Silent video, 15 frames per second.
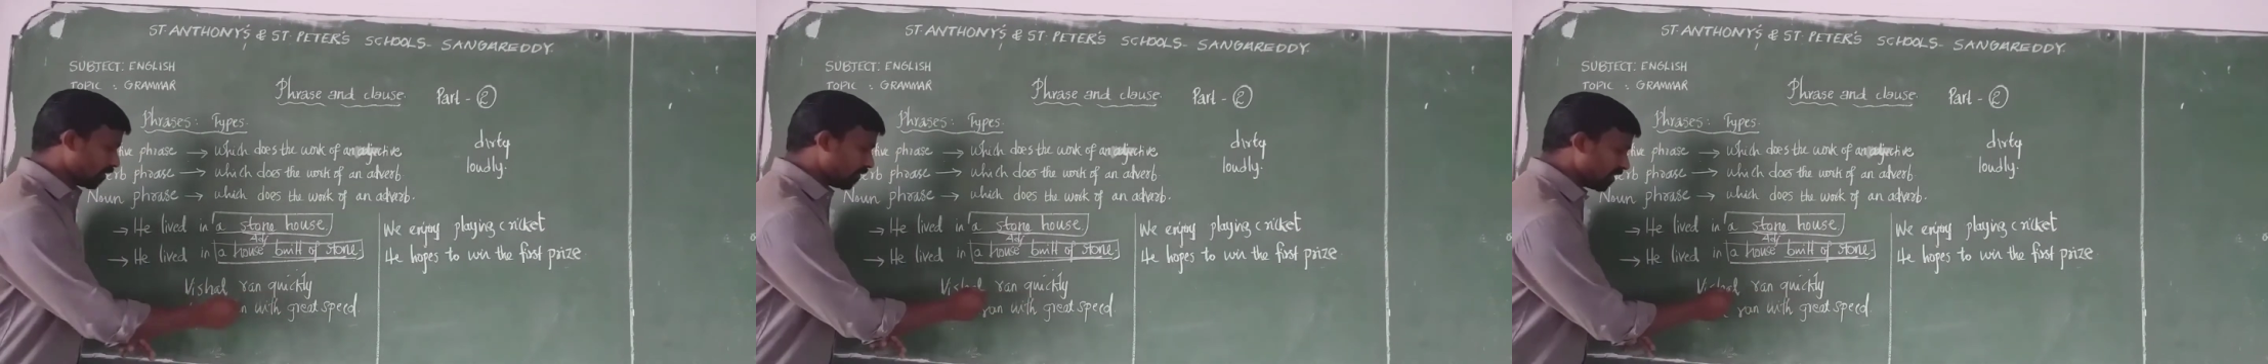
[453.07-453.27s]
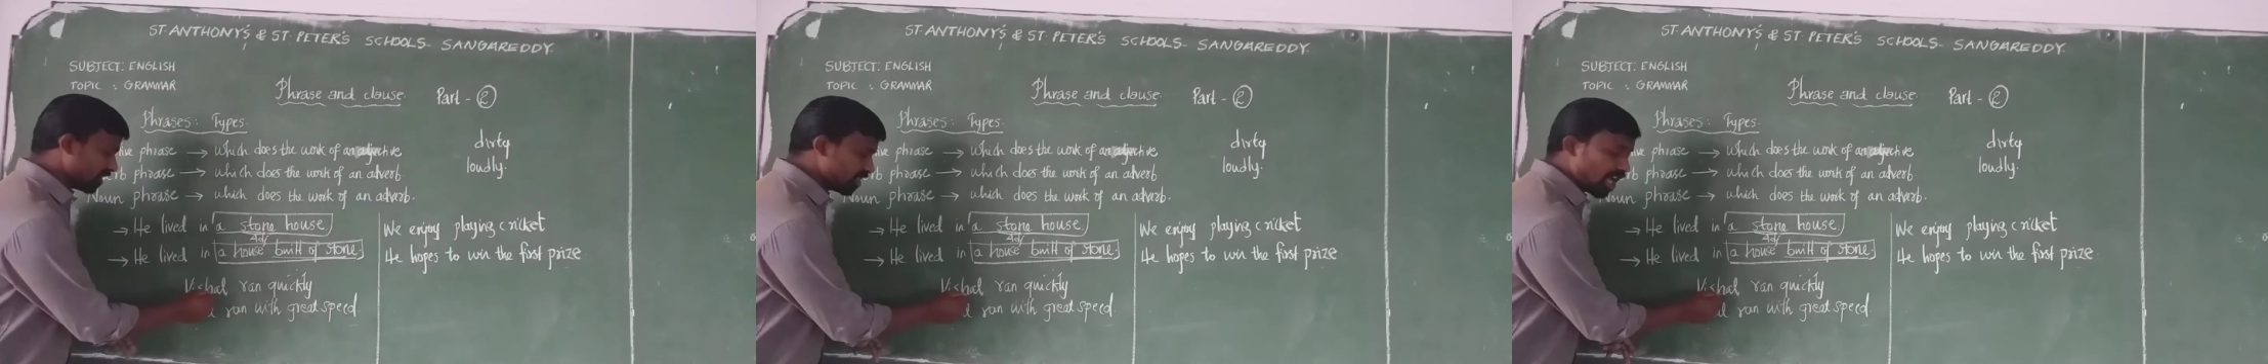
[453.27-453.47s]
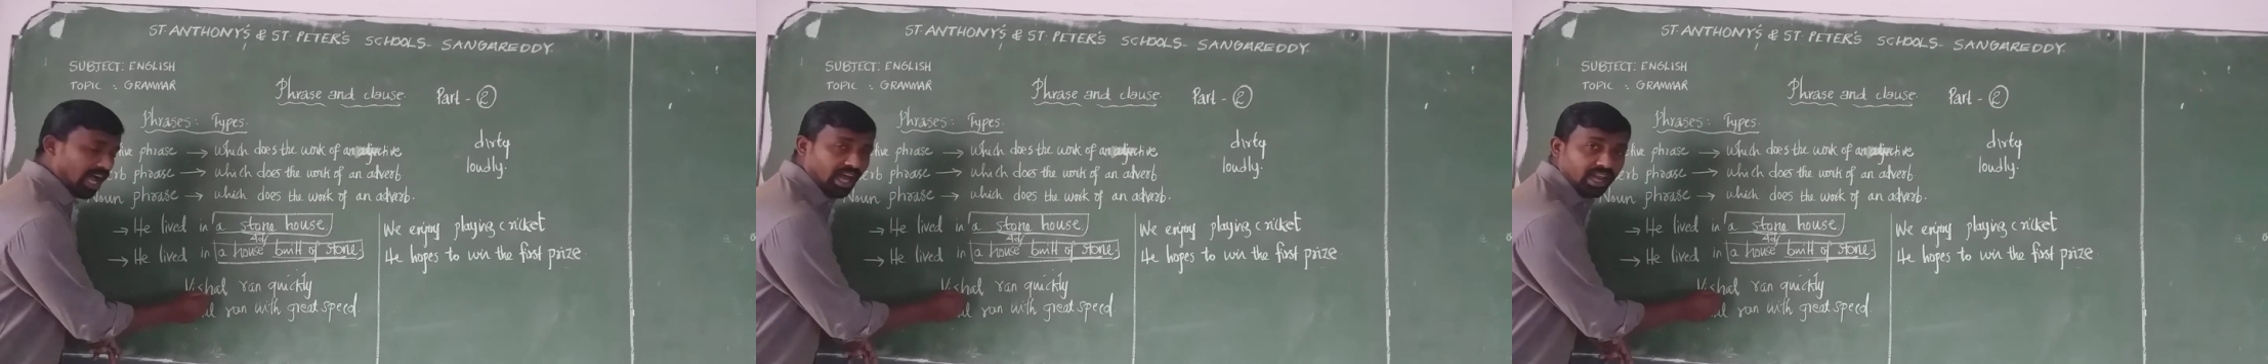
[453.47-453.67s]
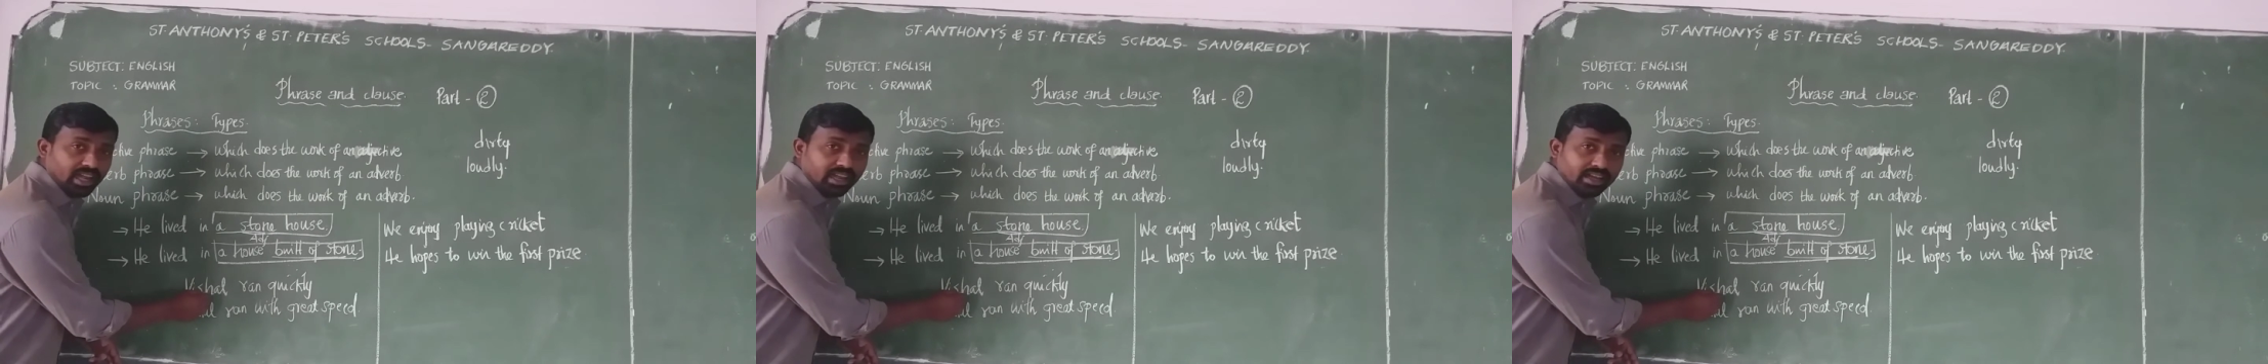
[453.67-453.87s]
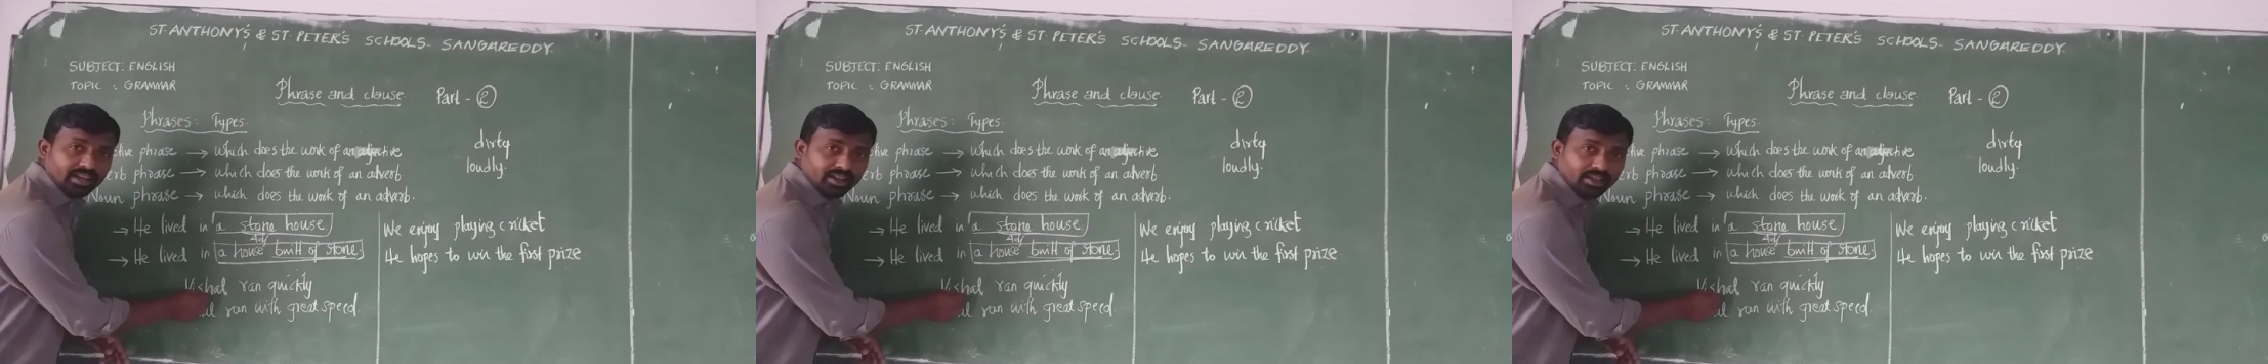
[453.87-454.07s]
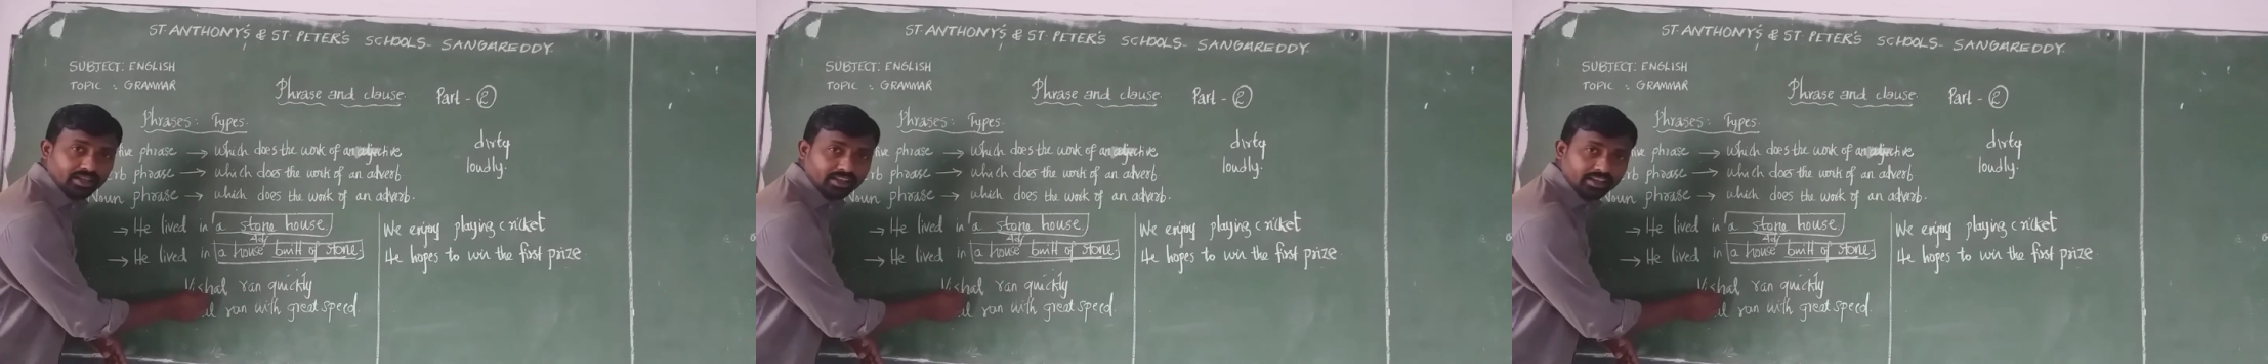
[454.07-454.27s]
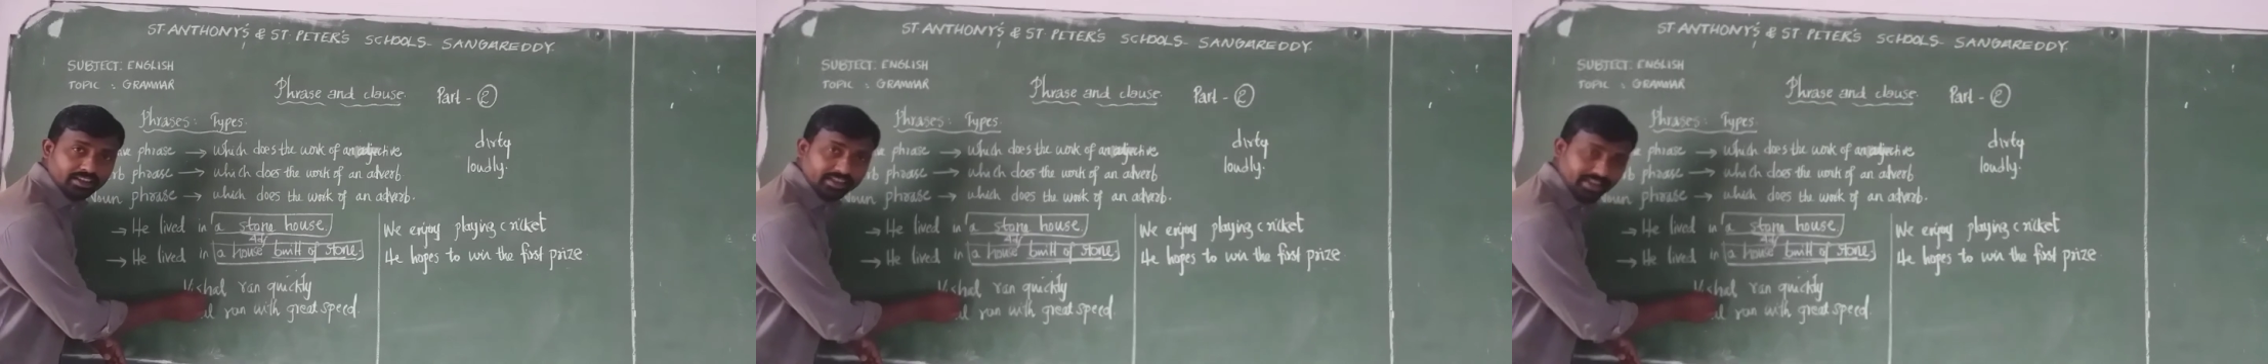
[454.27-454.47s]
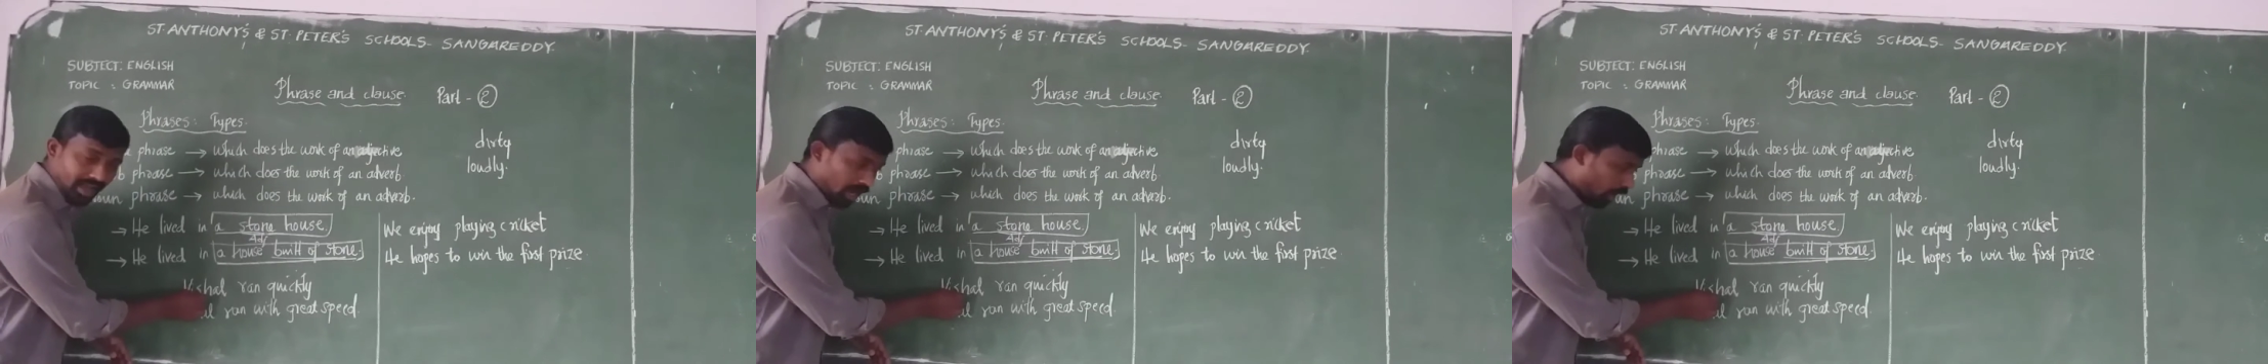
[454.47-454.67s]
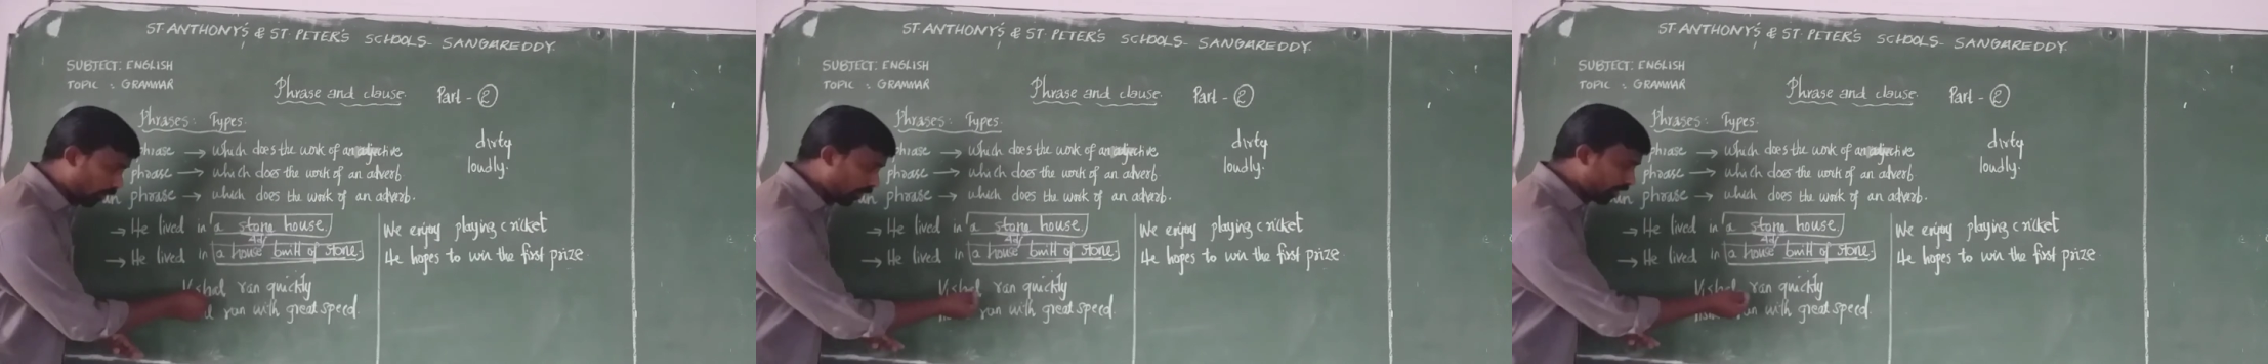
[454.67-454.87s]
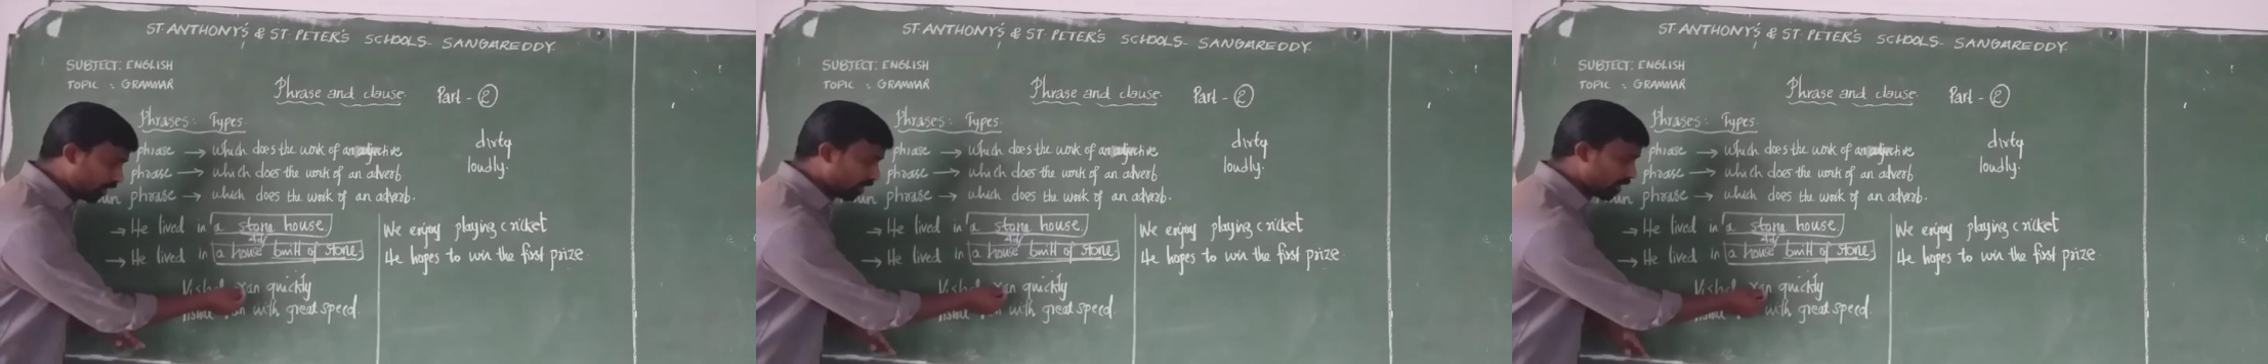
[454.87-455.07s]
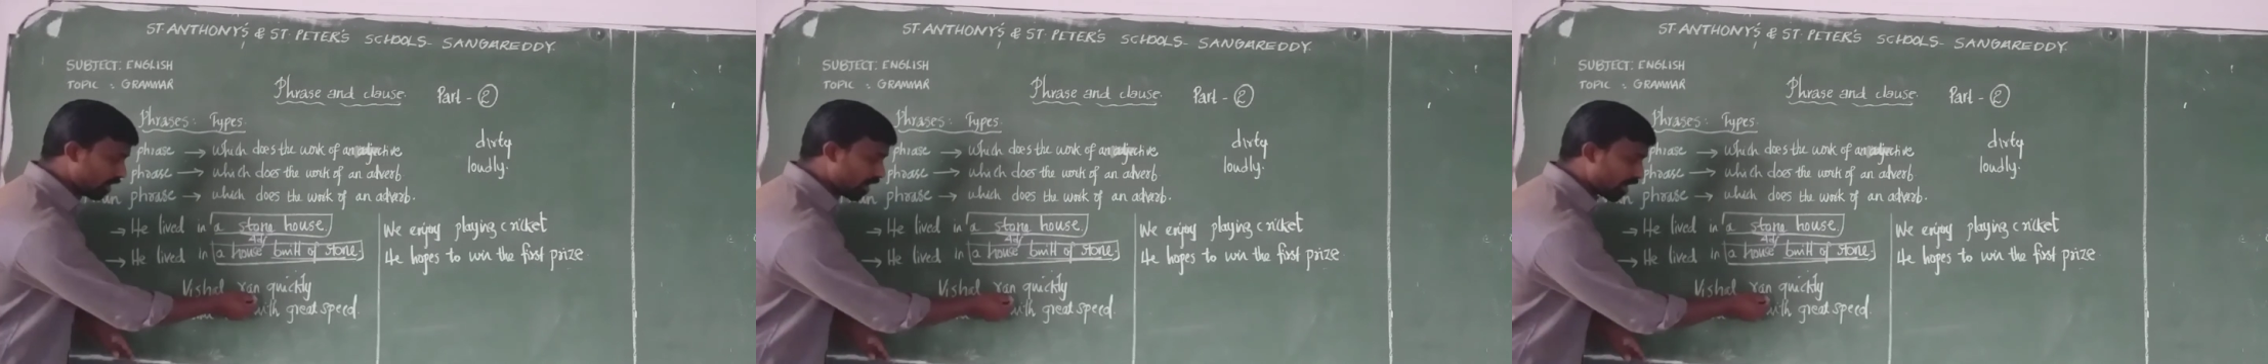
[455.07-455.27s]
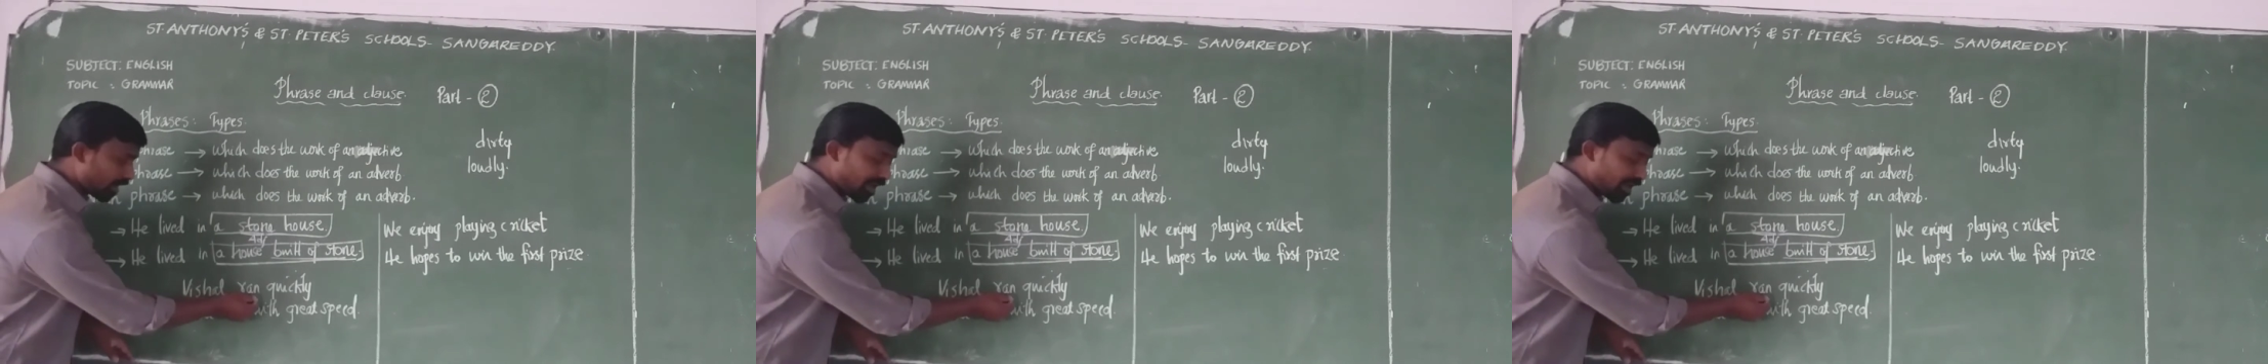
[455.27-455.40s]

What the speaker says: Vishal, noun,